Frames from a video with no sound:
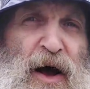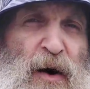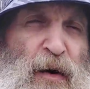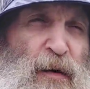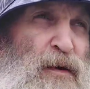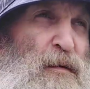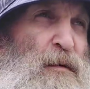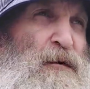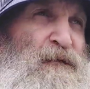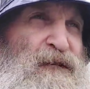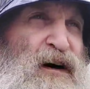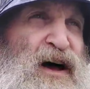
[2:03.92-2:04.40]

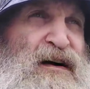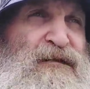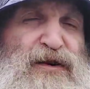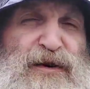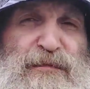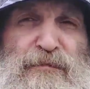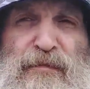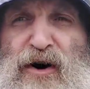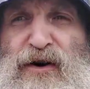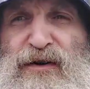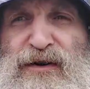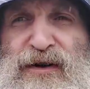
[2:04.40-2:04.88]
one of my
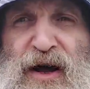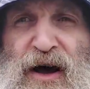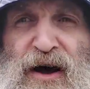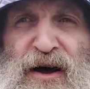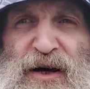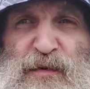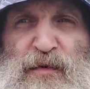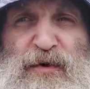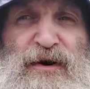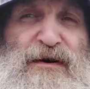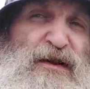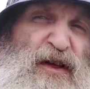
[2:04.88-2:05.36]
favourite
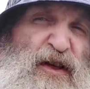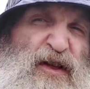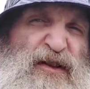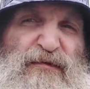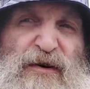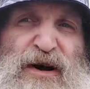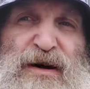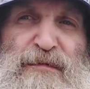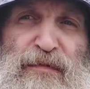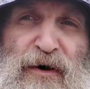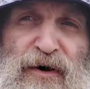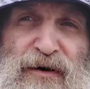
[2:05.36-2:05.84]
podcasts, one of the
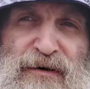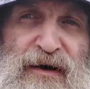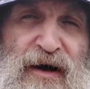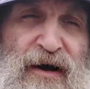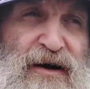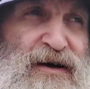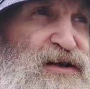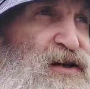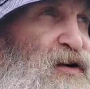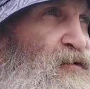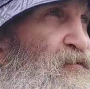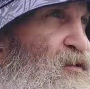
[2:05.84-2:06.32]
3
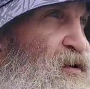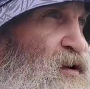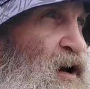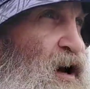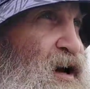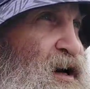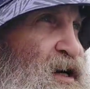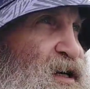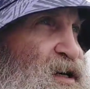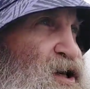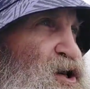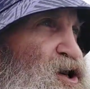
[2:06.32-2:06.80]
podcasts
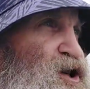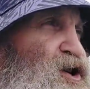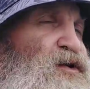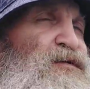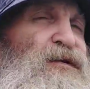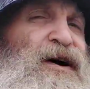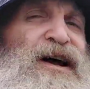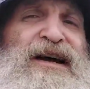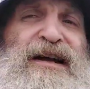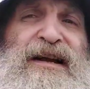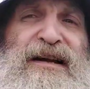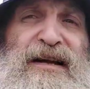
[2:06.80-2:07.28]
I listen to
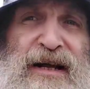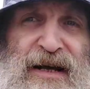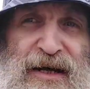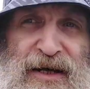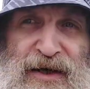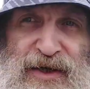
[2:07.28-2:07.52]
regularly.